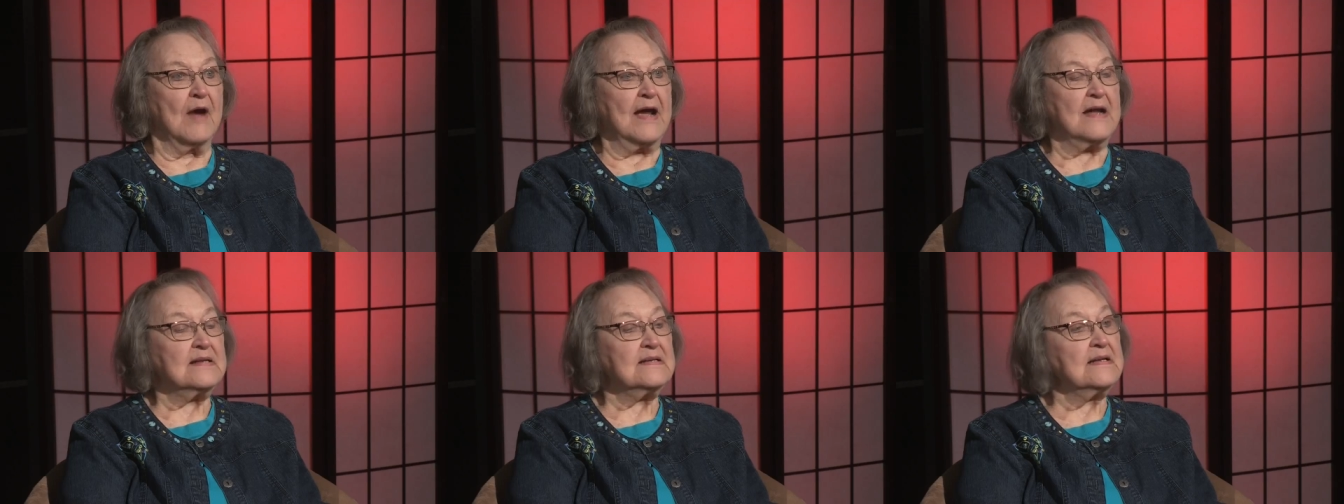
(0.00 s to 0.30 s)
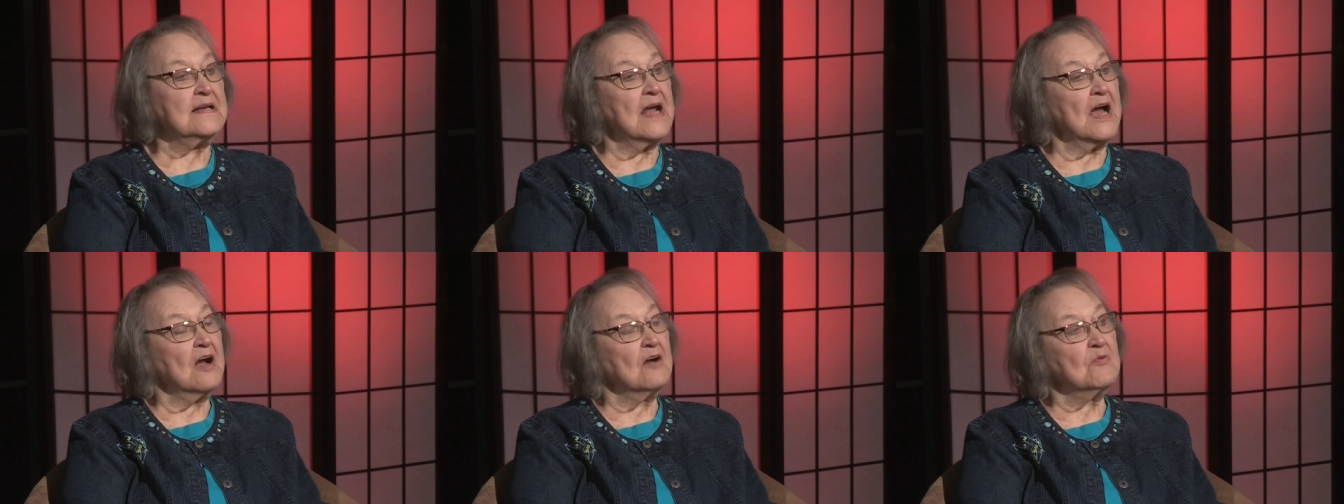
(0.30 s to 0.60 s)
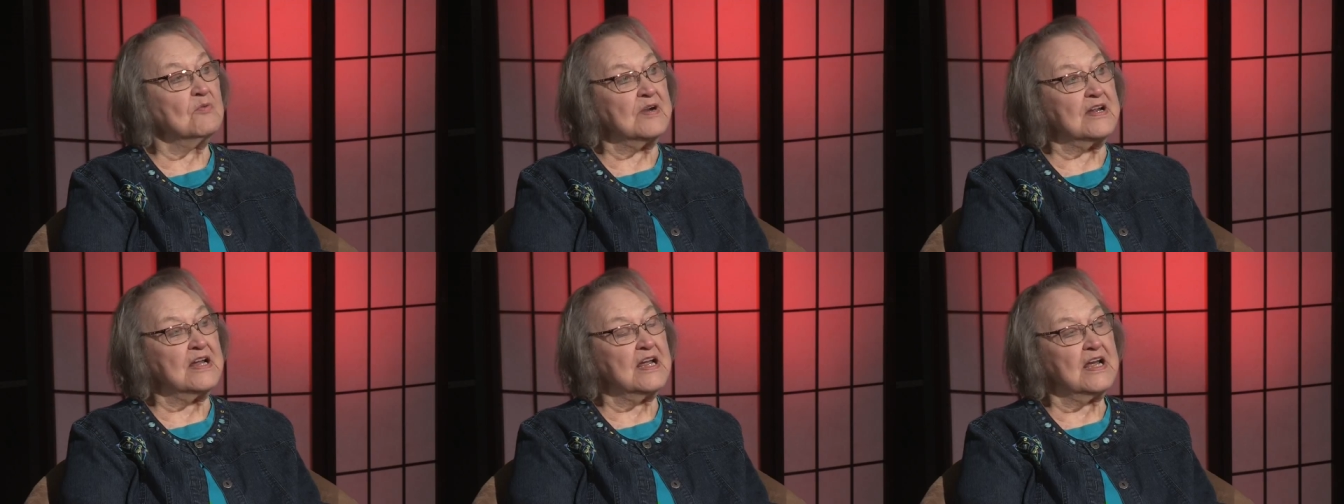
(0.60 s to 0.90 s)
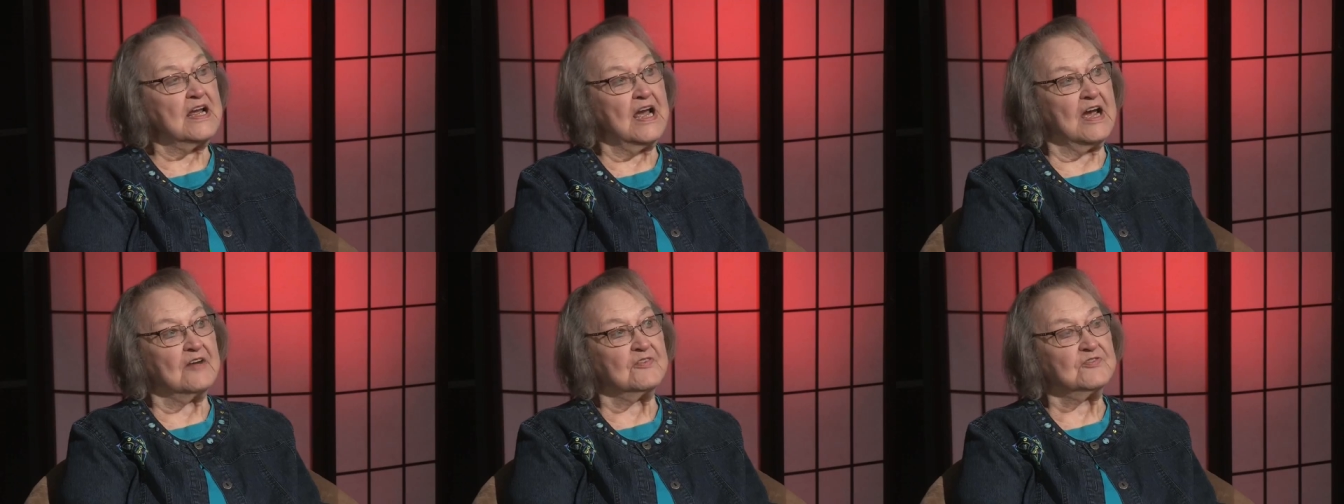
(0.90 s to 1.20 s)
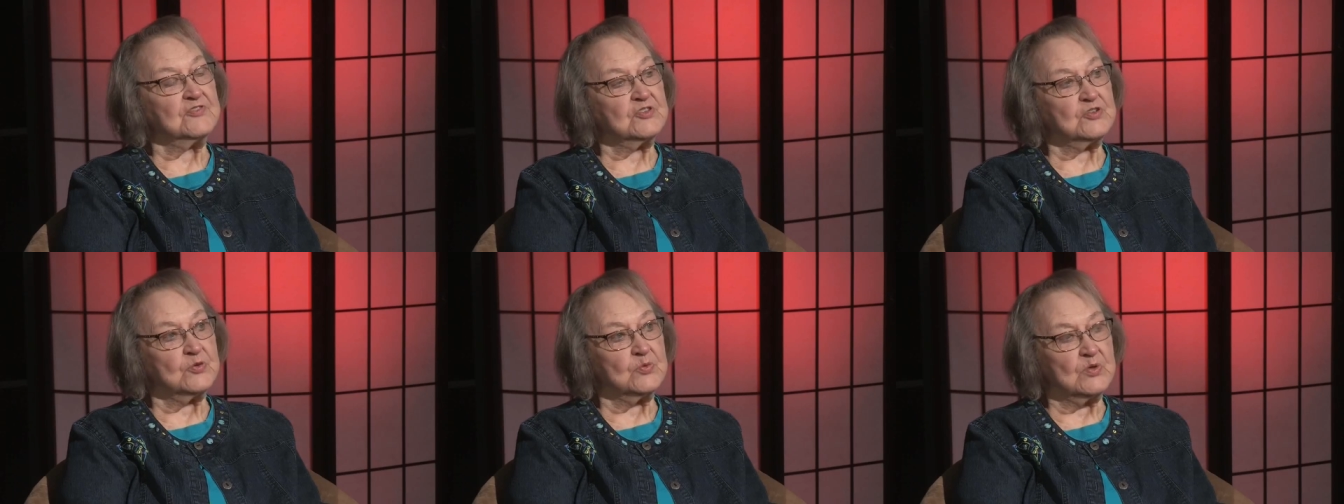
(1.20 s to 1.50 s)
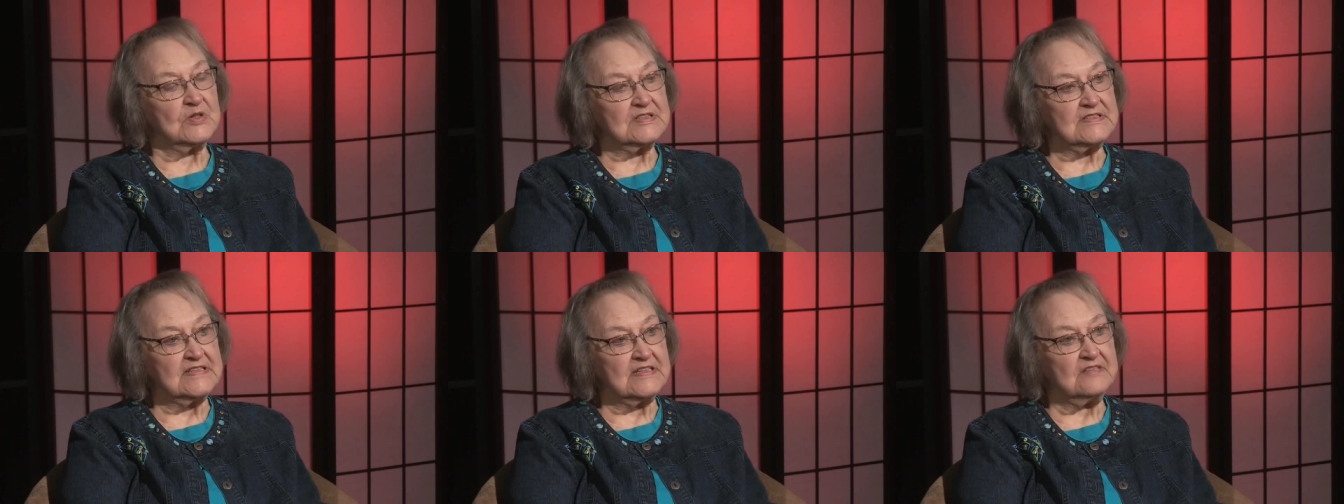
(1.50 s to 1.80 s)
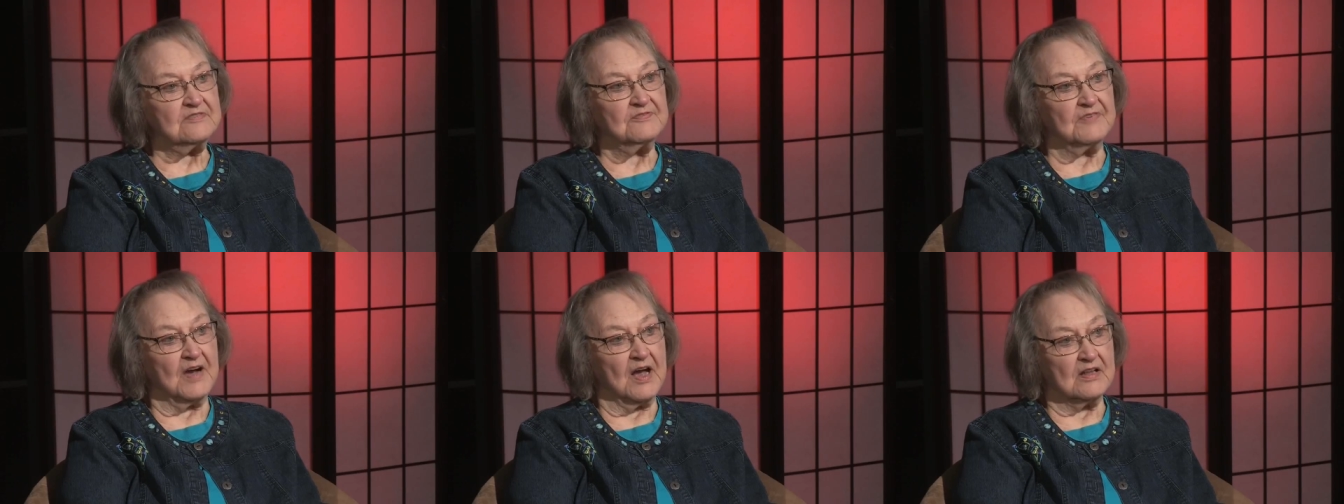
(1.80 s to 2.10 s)
right now we have
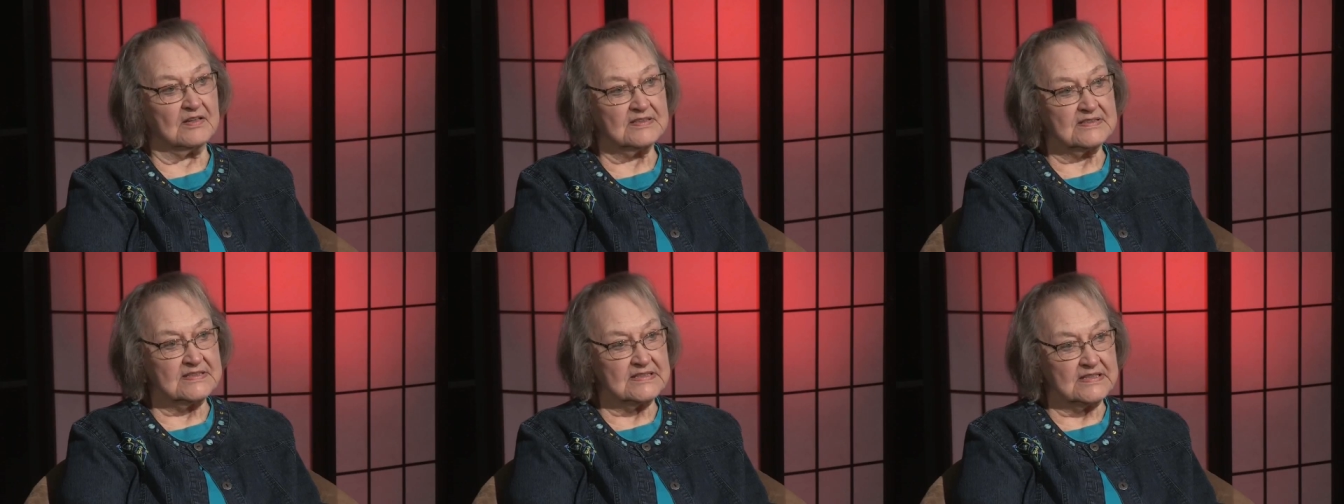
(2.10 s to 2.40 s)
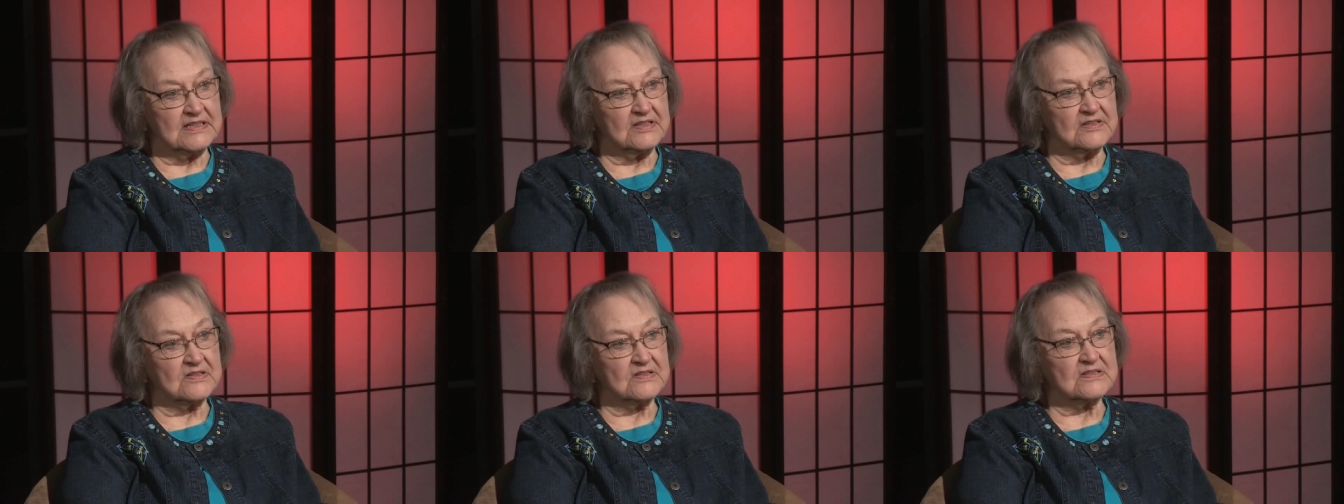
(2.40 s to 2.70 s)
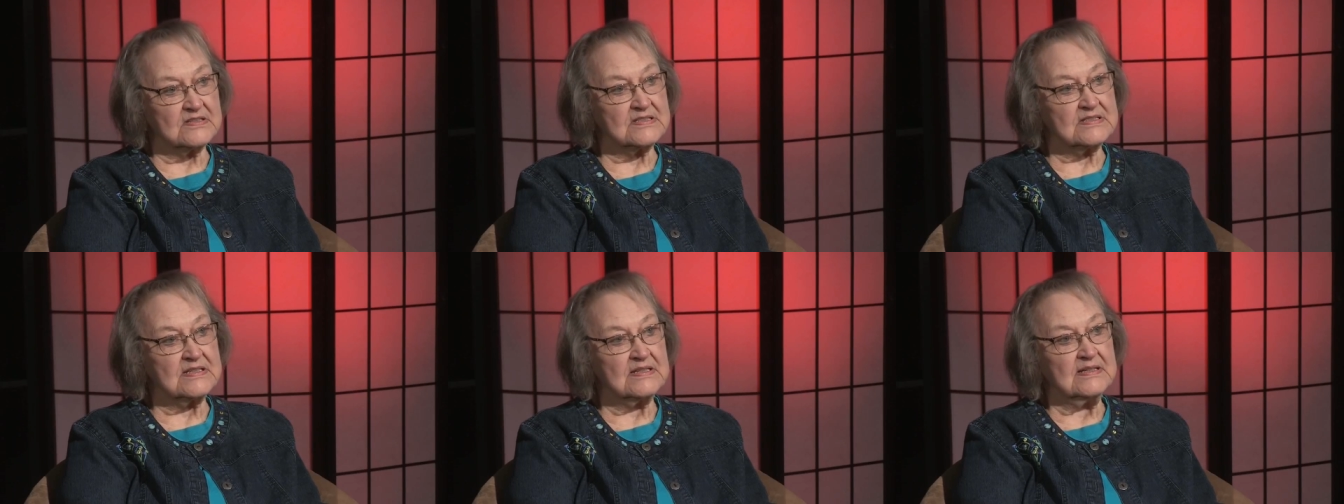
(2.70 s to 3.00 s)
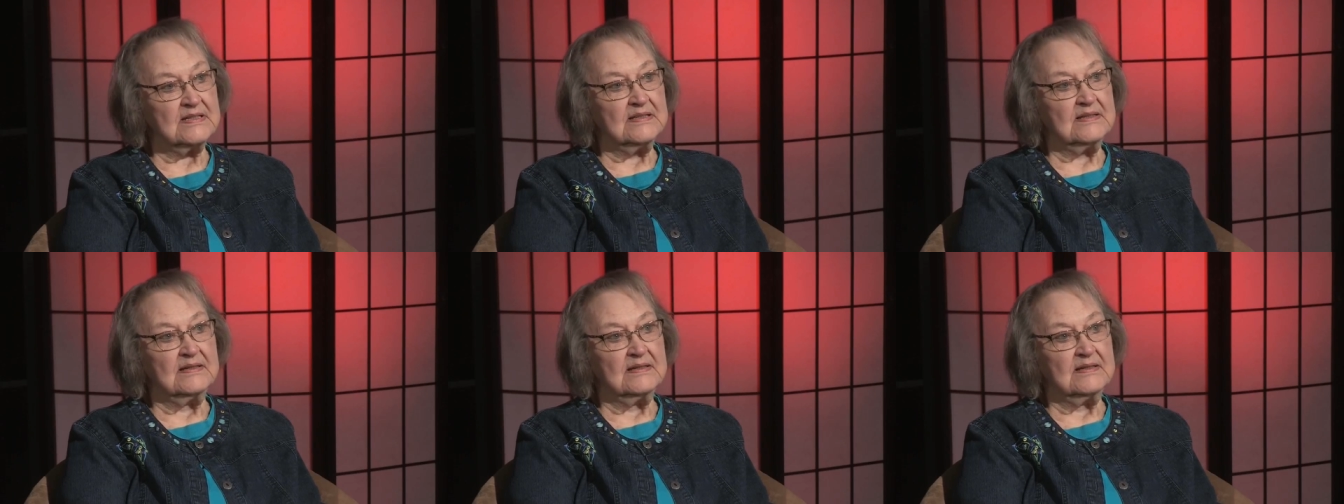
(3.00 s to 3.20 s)
20 volunteers.